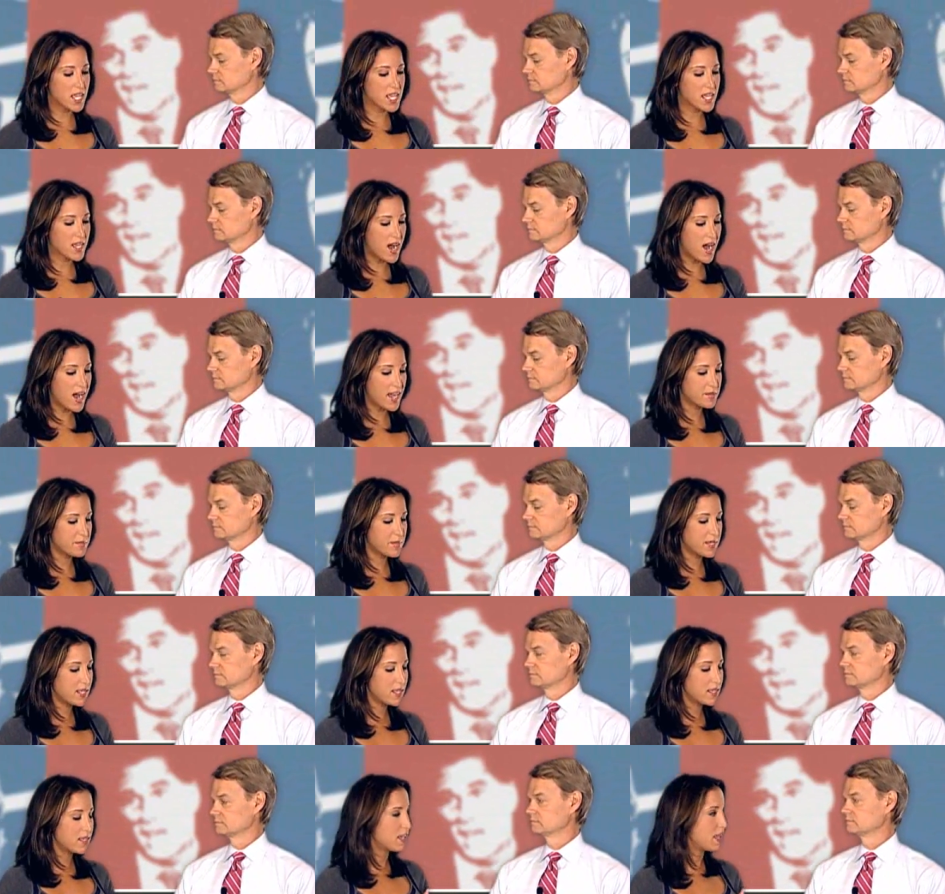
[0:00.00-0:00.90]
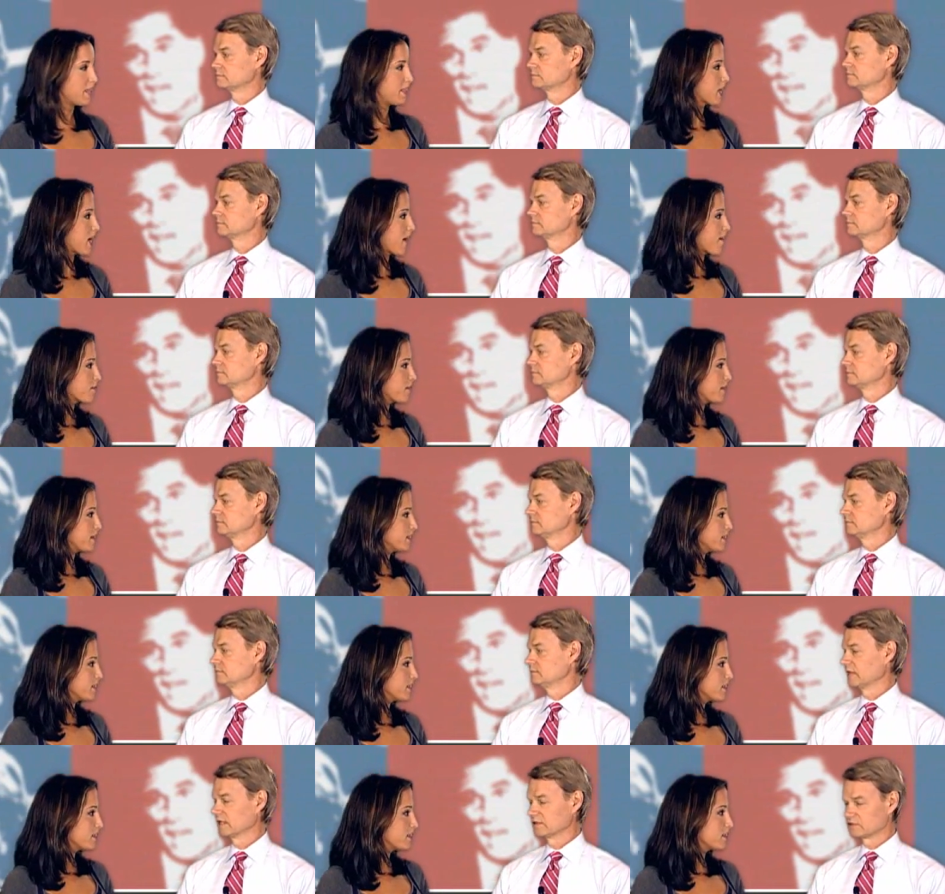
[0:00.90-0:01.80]
Speaker 1: economy, and the government.
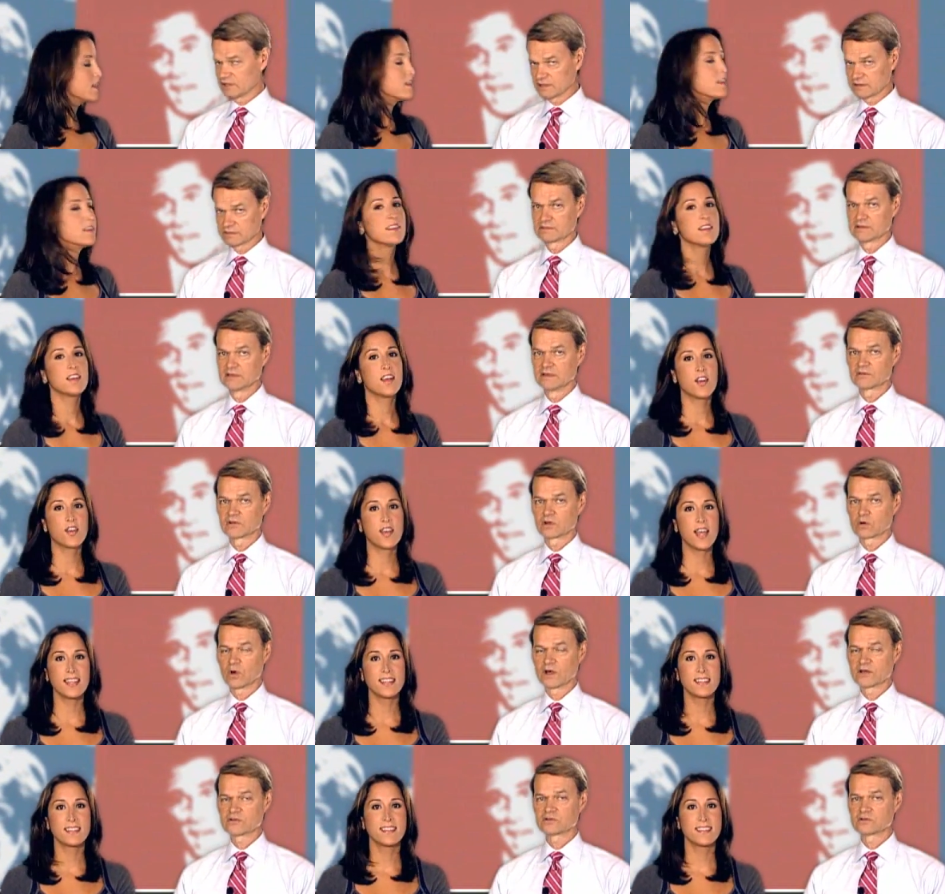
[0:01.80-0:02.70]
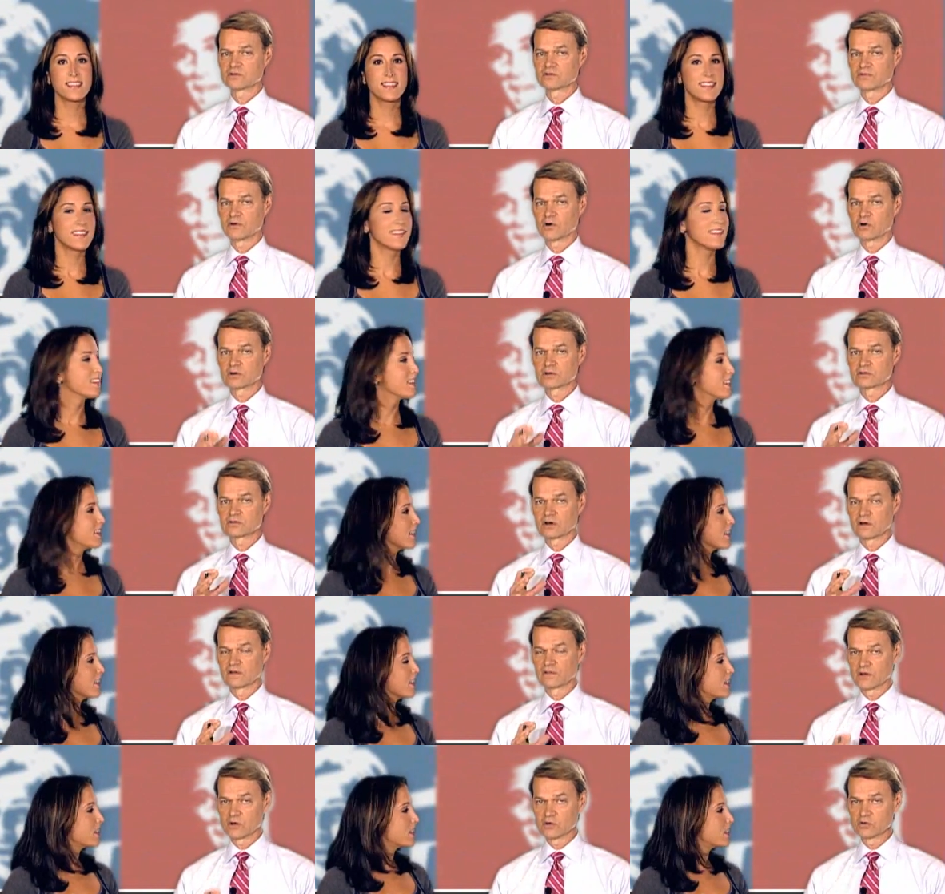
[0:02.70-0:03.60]
Speaker 2: That's it. If okay. the questions focus
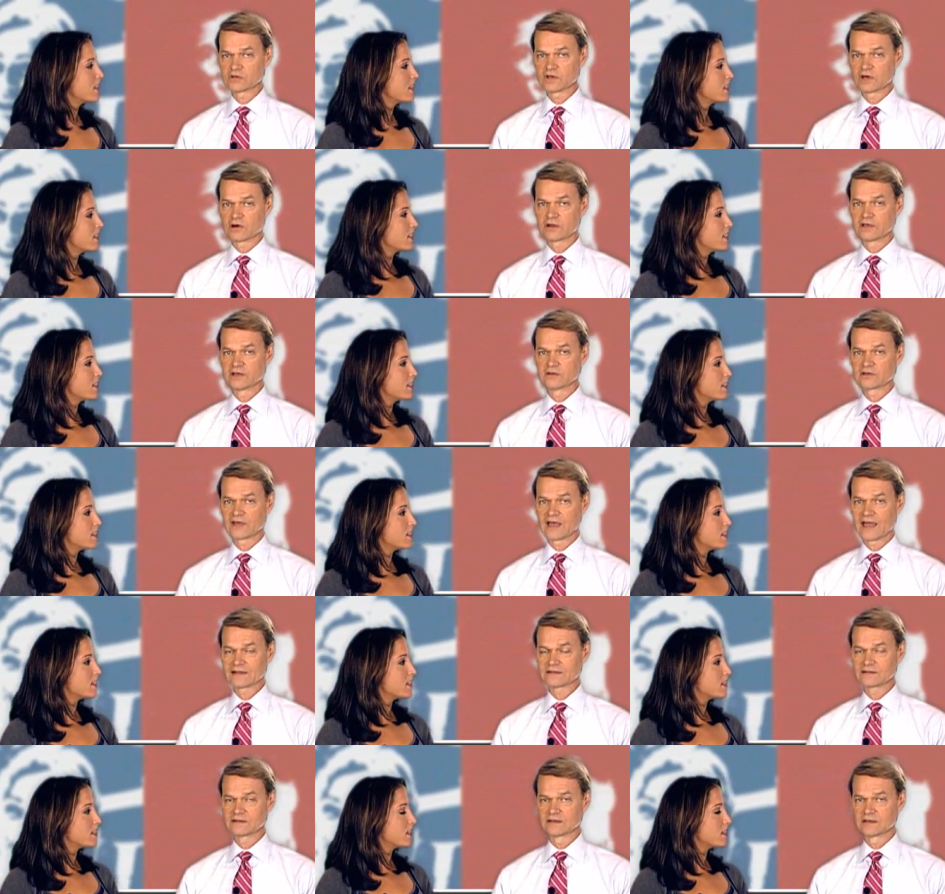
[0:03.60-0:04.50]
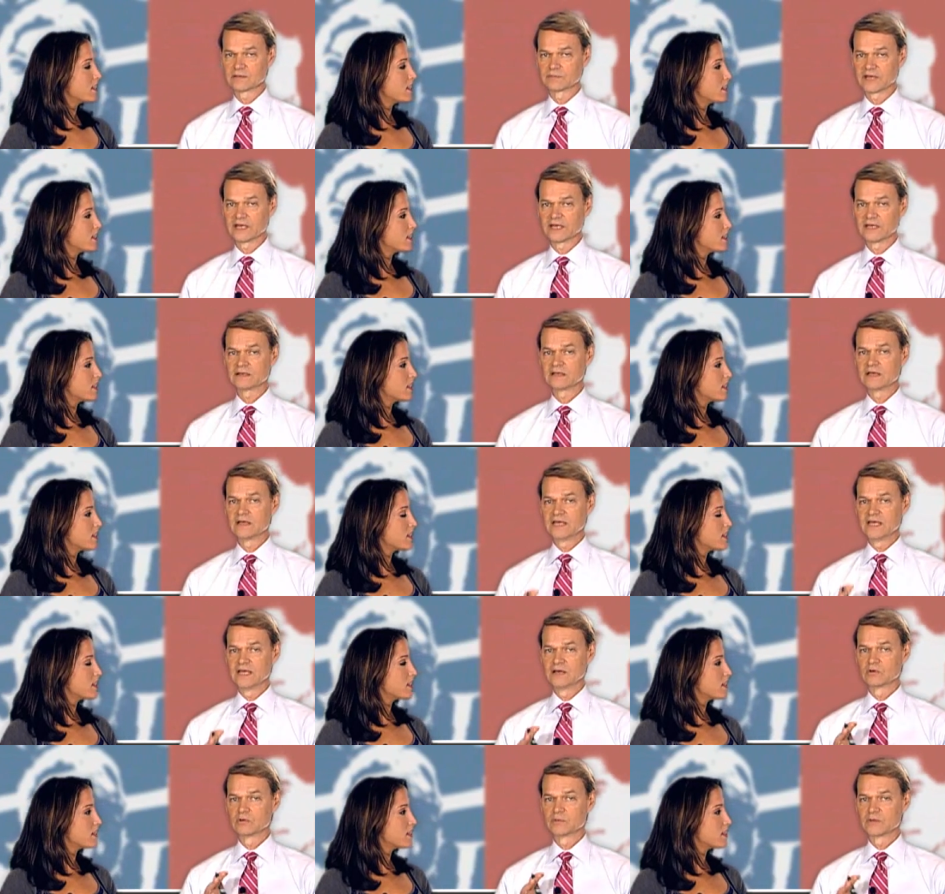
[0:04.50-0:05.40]
on those areas at the debate,
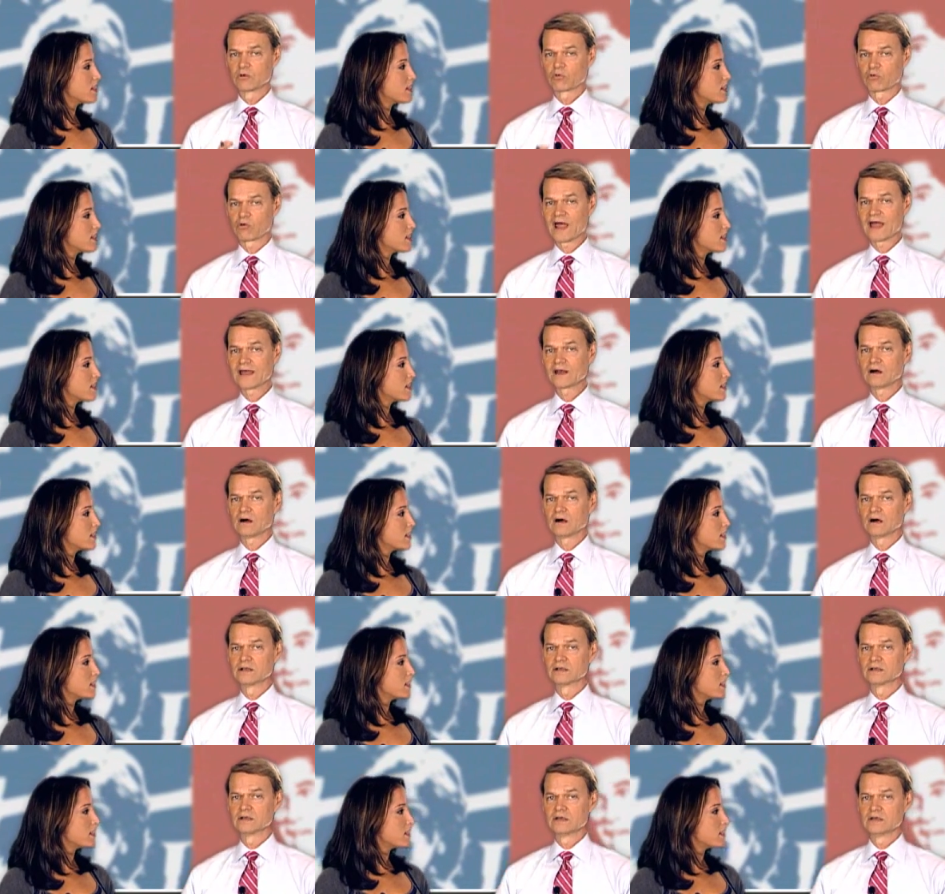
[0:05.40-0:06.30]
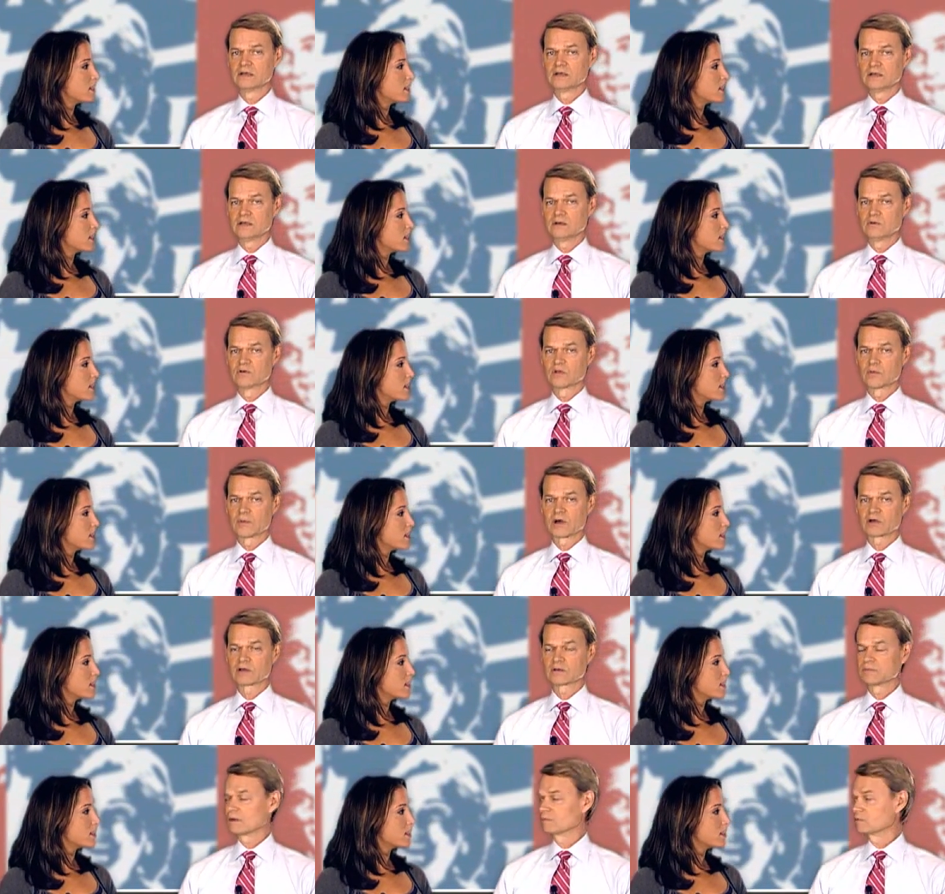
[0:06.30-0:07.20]
it would be right on with
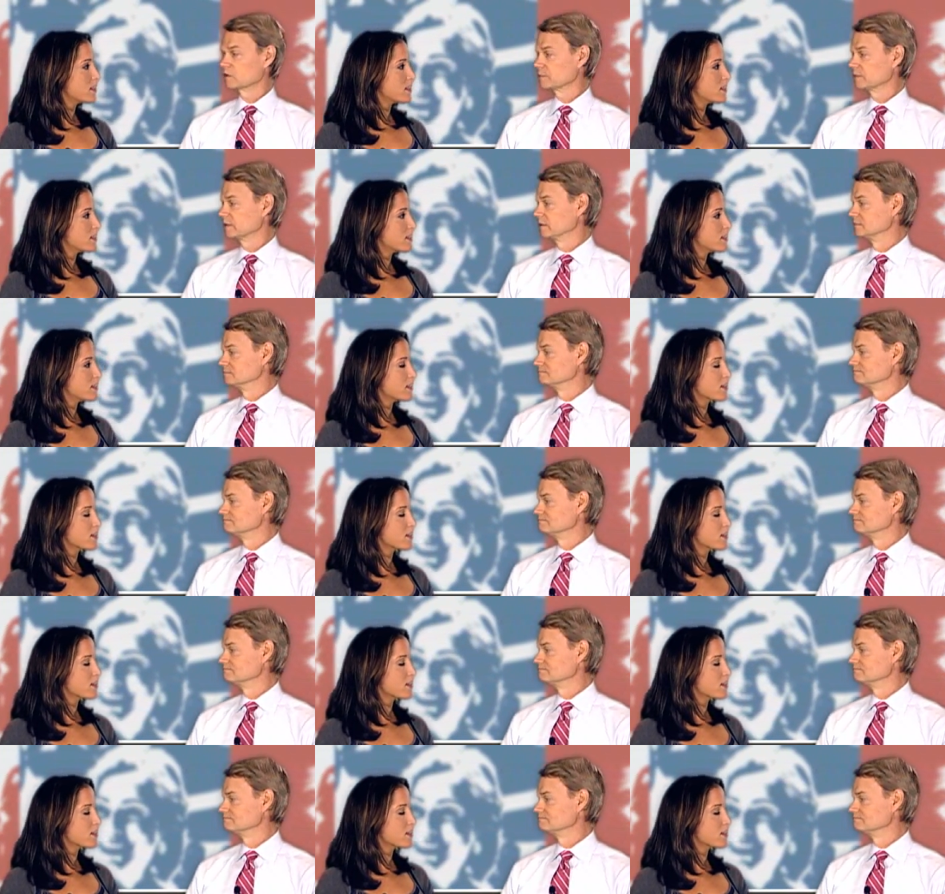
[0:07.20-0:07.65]
American public opinion.